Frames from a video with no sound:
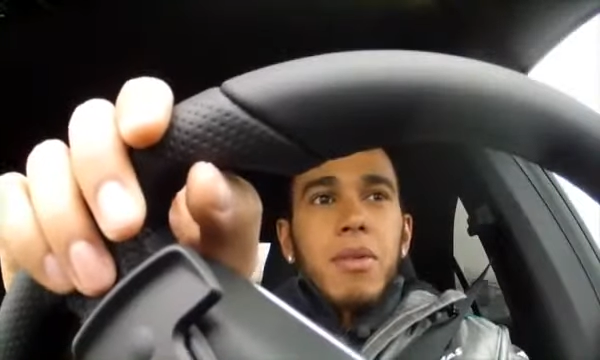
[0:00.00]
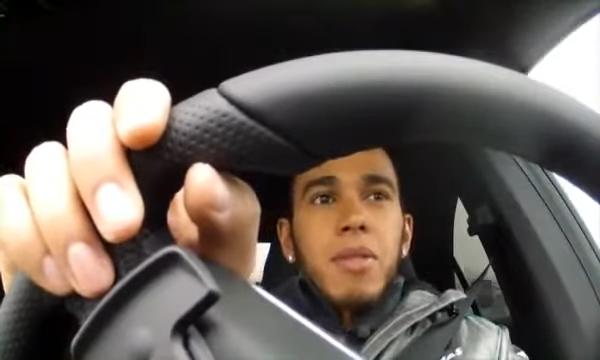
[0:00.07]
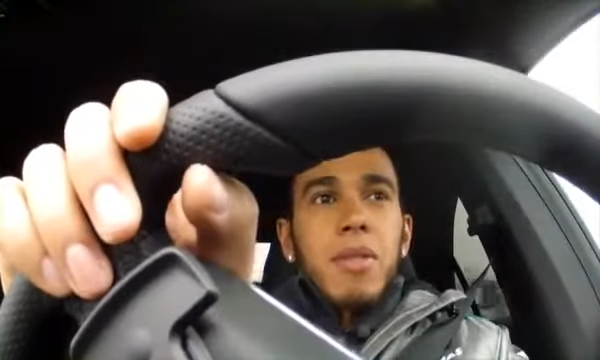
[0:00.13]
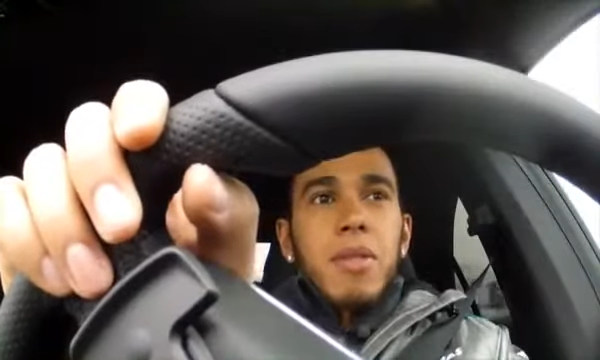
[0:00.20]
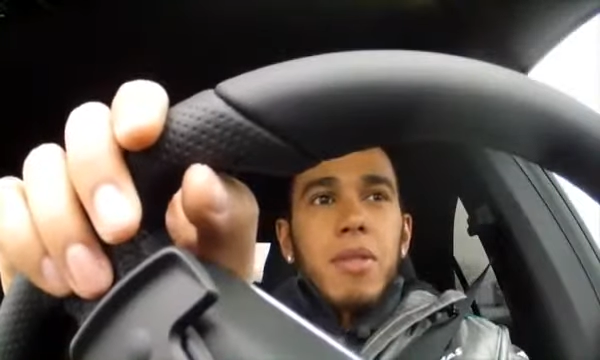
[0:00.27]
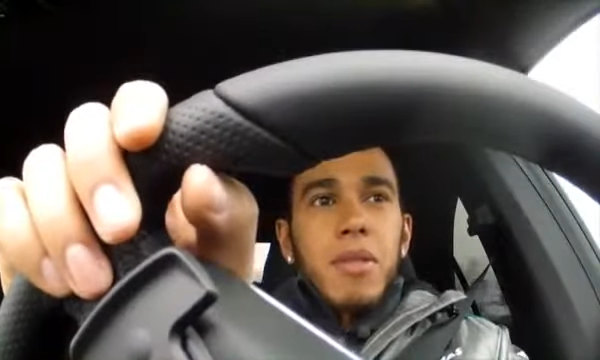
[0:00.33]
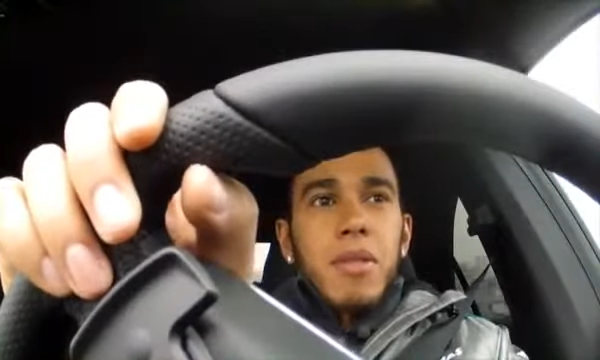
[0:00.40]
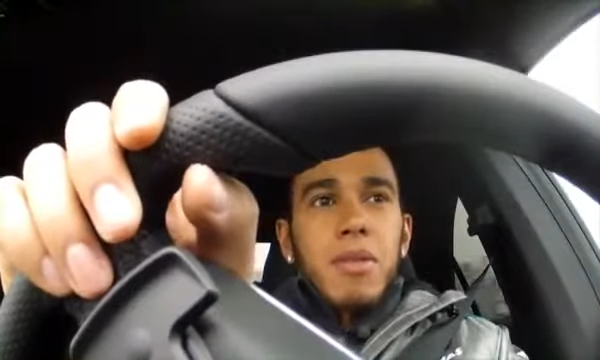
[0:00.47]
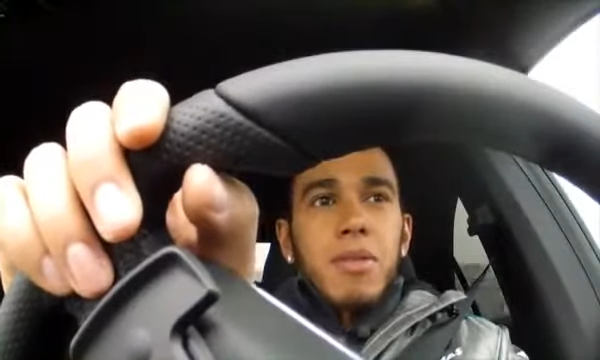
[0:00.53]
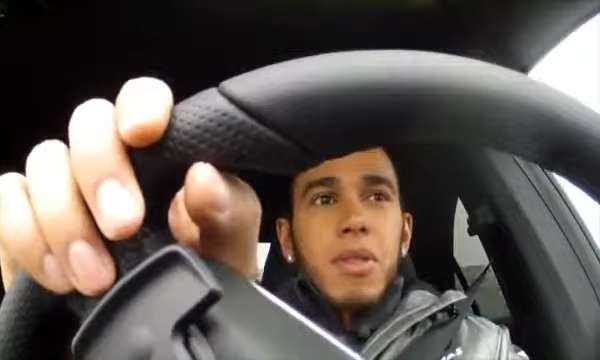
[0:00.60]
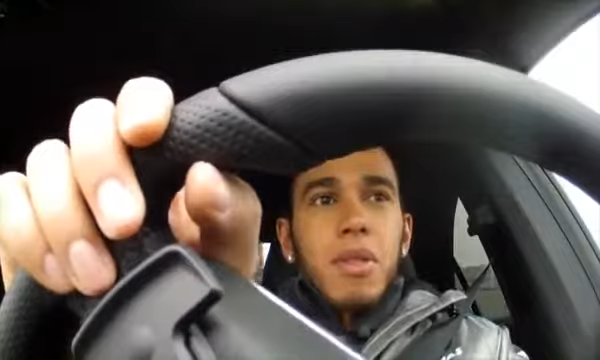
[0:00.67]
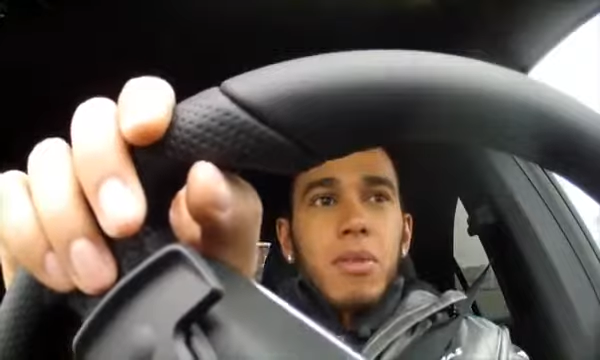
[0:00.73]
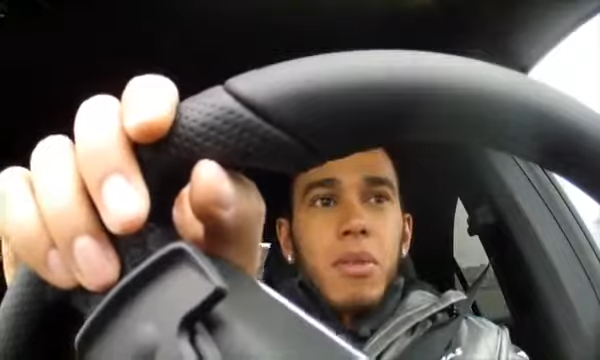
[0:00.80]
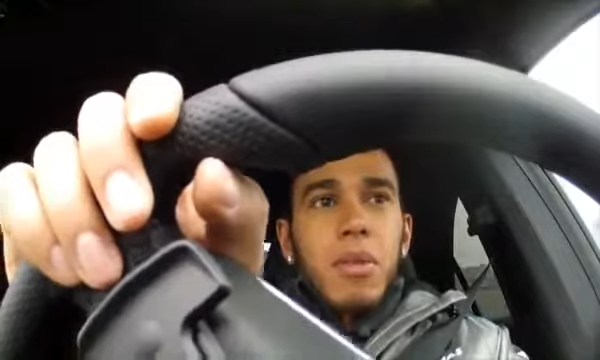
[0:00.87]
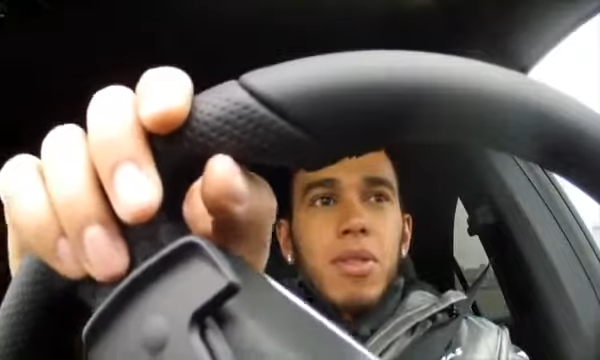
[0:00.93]
It's,
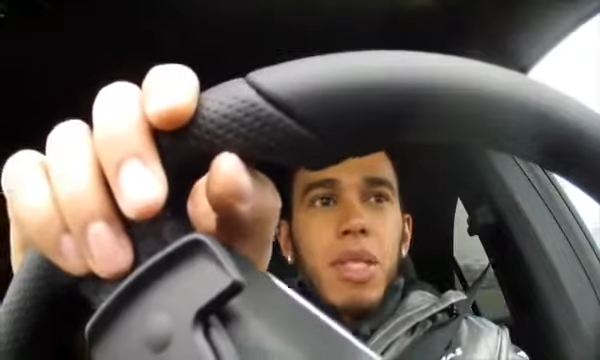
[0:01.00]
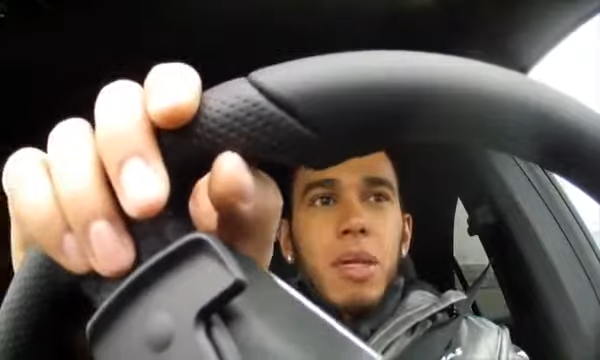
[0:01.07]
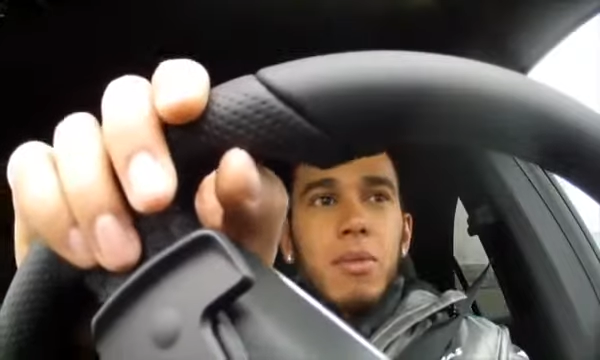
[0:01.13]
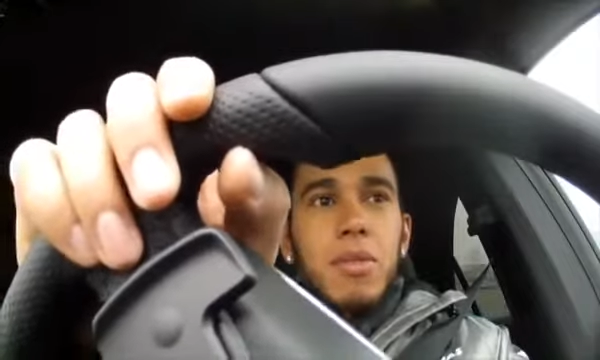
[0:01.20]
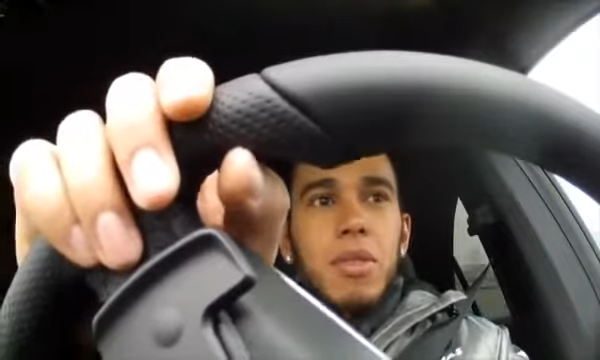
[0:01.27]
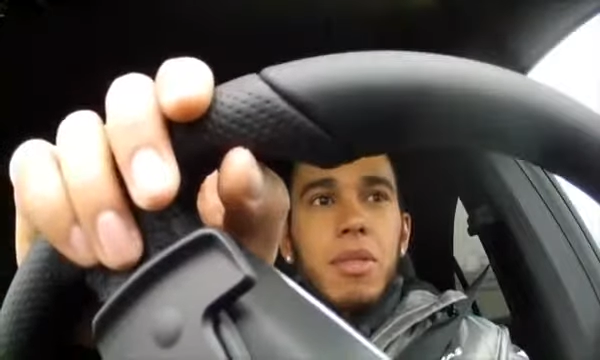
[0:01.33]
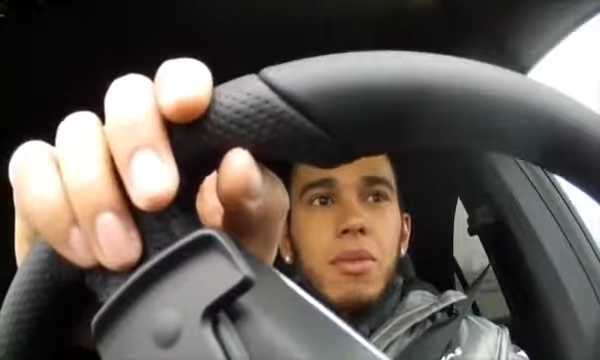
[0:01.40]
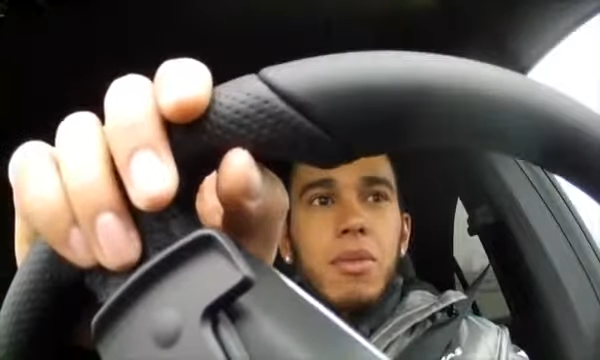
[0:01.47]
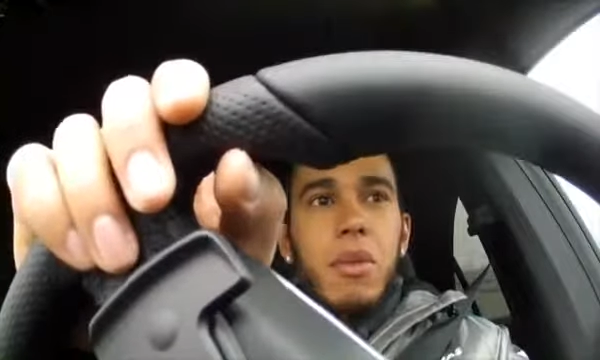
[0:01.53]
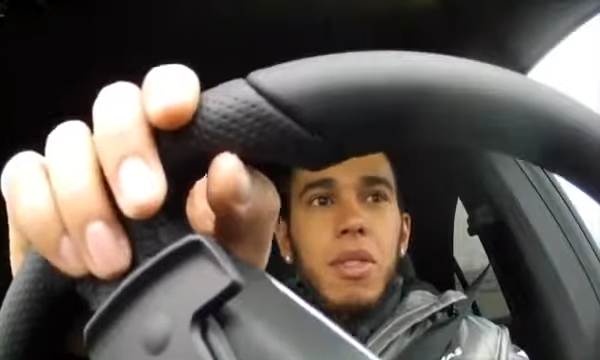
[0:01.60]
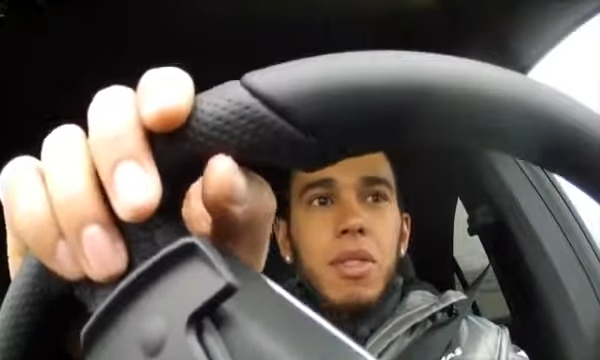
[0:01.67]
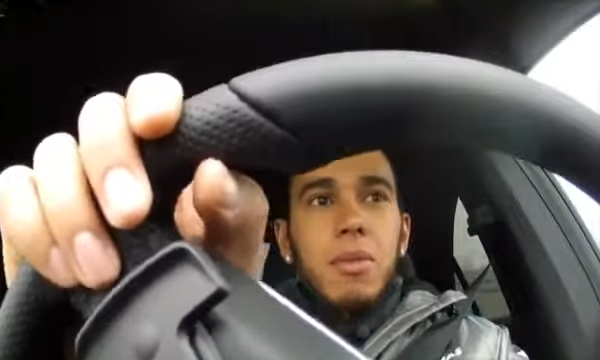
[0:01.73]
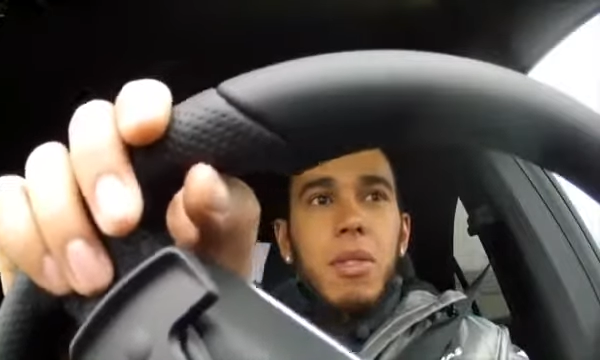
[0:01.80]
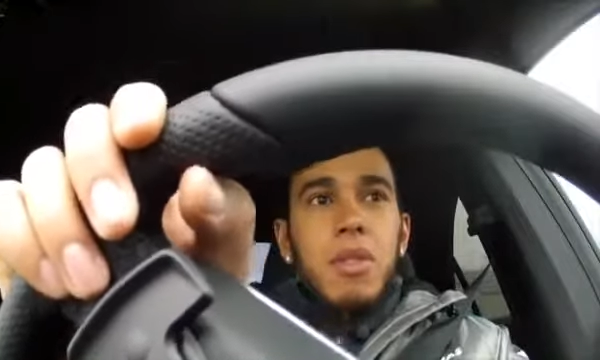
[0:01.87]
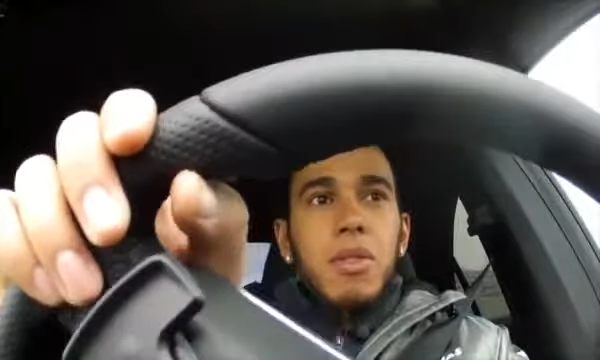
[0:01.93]
winning the World Championship is quite
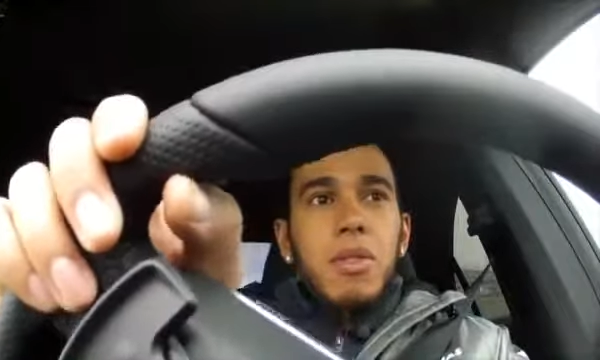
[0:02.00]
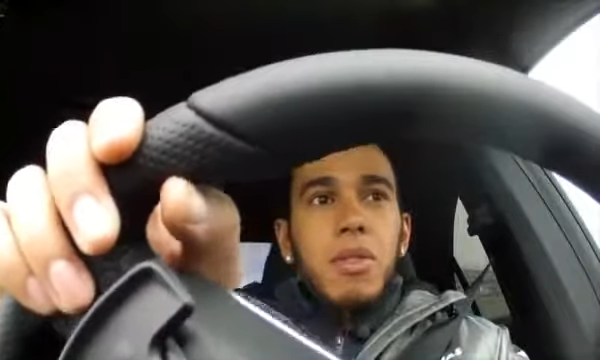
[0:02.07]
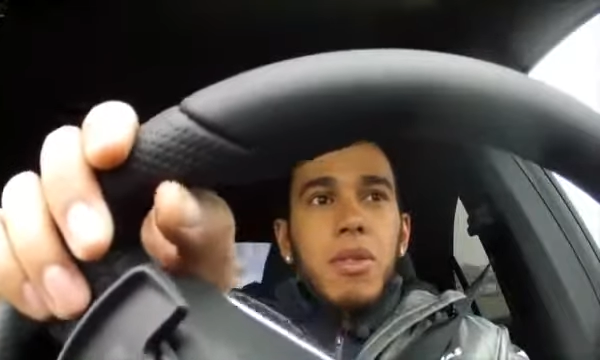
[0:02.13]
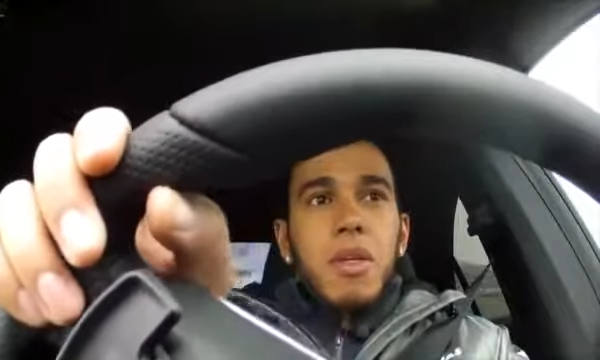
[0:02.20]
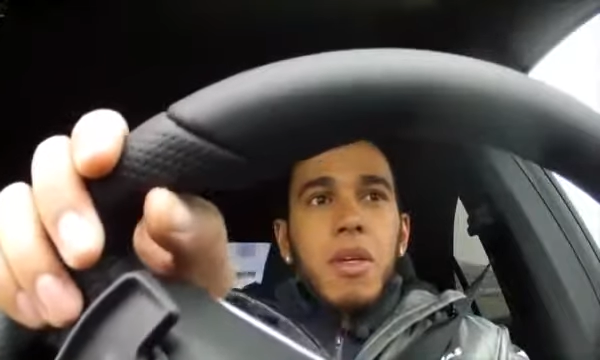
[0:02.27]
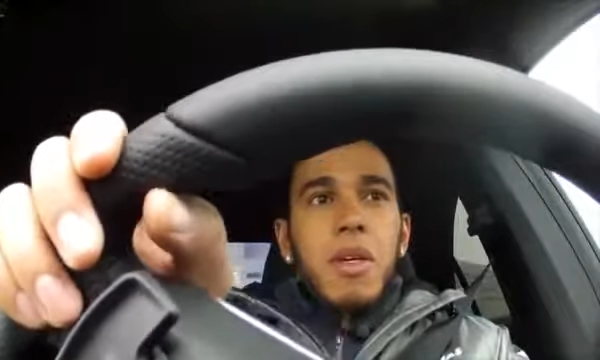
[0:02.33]
special.